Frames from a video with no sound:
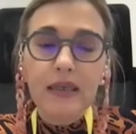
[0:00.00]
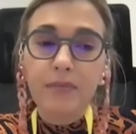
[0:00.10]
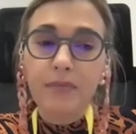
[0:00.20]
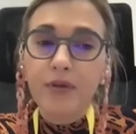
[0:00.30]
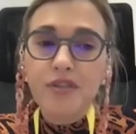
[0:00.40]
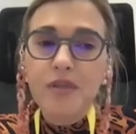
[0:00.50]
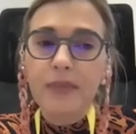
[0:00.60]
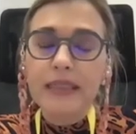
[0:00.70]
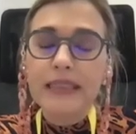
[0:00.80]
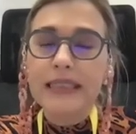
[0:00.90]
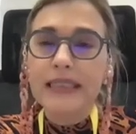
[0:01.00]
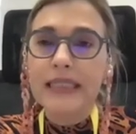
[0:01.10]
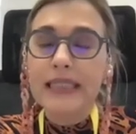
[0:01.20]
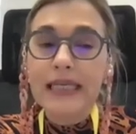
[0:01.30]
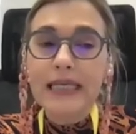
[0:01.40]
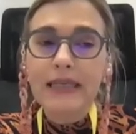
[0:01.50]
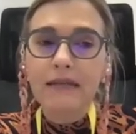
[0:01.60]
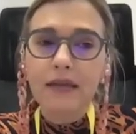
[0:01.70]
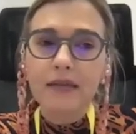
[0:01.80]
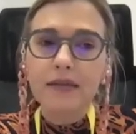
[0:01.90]
approximately
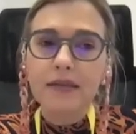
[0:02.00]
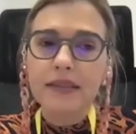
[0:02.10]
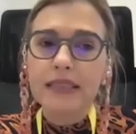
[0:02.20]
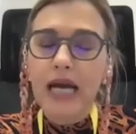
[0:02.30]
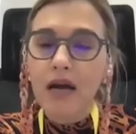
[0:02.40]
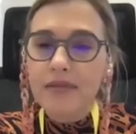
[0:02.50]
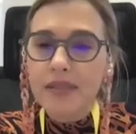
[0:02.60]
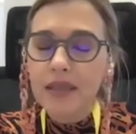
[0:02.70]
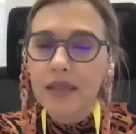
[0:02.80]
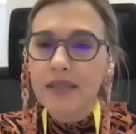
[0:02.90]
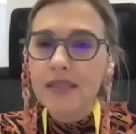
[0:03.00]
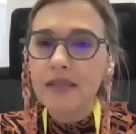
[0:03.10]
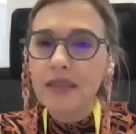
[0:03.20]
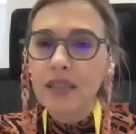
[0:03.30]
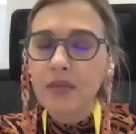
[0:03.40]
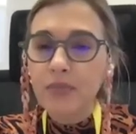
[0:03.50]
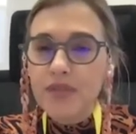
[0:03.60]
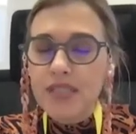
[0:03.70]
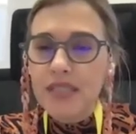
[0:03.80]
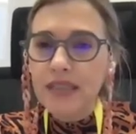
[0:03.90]
900 abstracts
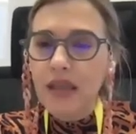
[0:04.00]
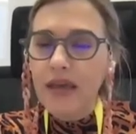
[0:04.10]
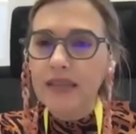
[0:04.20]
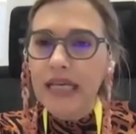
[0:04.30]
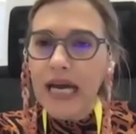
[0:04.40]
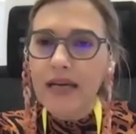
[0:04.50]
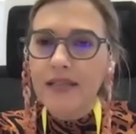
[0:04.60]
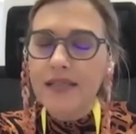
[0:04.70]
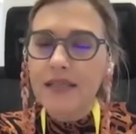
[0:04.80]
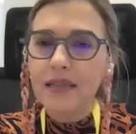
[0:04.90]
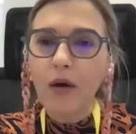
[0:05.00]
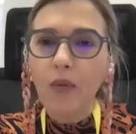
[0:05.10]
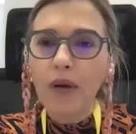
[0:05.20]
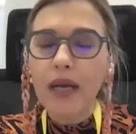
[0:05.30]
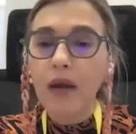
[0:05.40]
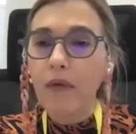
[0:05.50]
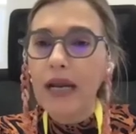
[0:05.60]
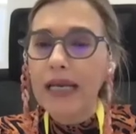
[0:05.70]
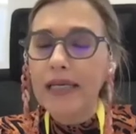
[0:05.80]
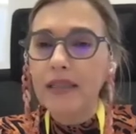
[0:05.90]
presented at us were
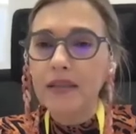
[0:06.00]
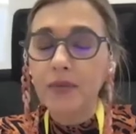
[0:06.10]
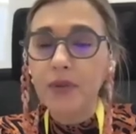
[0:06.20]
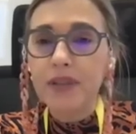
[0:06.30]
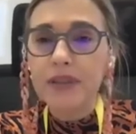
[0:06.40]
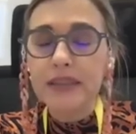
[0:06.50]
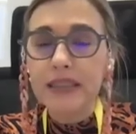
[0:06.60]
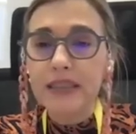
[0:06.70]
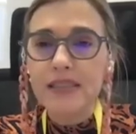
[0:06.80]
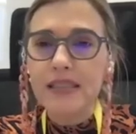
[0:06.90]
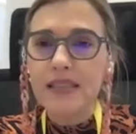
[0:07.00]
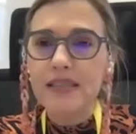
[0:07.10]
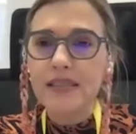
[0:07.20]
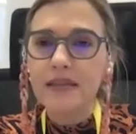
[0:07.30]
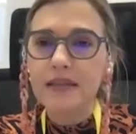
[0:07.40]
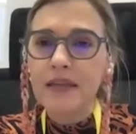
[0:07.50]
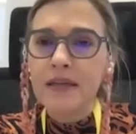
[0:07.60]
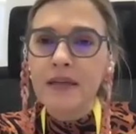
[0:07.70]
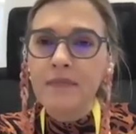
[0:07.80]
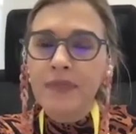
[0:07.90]
related with the disease.
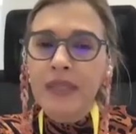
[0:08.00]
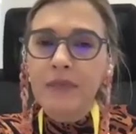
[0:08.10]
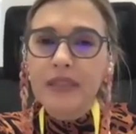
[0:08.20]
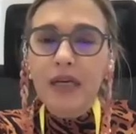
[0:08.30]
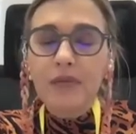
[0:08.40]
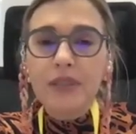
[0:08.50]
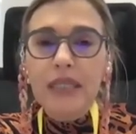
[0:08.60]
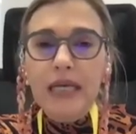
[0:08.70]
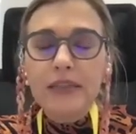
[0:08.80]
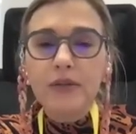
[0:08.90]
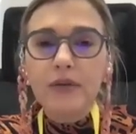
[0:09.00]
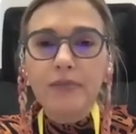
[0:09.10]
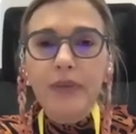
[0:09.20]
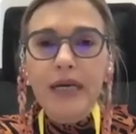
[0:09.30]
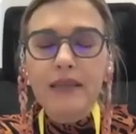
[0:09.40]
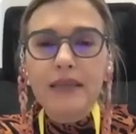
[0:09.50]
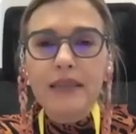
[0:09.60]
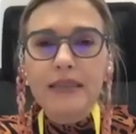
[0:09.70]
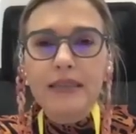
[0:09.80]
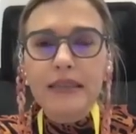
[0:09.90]
But I would like to remark
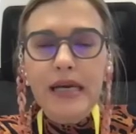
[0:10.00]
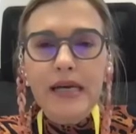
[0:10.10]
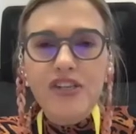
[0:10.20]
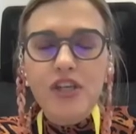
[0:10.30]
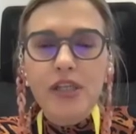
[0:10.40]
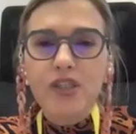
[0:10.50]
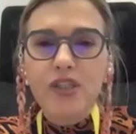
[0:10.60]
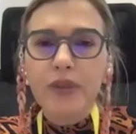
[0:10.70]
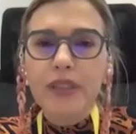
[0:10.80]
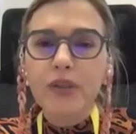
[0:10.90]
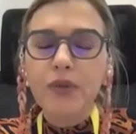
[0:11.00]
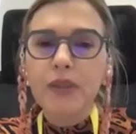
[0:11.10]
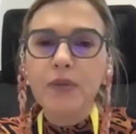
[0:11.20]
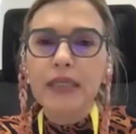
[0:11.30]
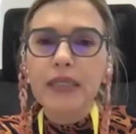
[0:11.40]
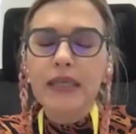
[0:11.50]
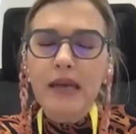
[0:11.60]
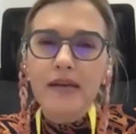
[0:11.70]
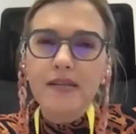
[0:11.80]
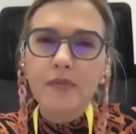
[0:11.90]
that as 2021
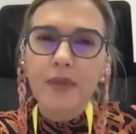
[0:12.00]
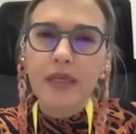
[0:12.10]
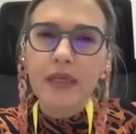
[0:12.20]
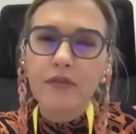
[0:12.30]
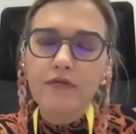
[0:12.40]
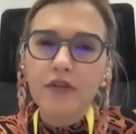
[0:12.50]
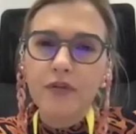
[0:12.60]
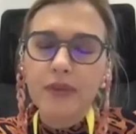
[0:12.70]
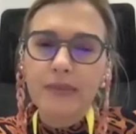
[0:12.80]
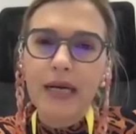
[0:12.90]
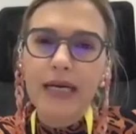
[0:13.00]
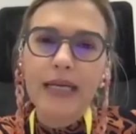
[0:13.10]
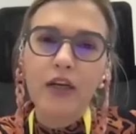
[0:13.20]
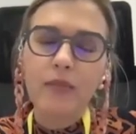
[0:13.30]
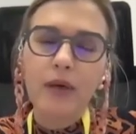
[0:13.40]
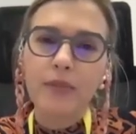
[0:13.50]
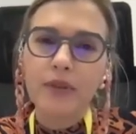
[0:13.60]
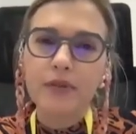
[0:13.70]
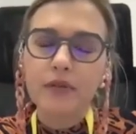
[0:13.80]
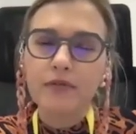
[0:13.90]
has been, from the myeloma
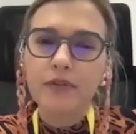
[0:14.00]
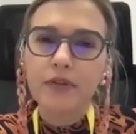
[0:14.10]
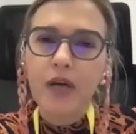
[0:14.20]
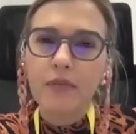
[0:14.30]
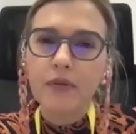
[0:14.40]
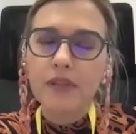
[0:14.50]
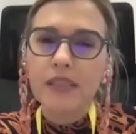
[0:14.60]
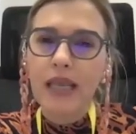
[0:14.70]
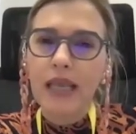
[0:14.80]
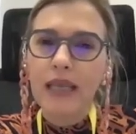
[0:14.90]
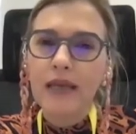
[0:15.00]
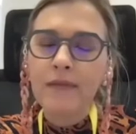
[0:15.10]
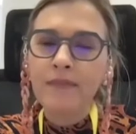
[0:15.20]
point of view, I would say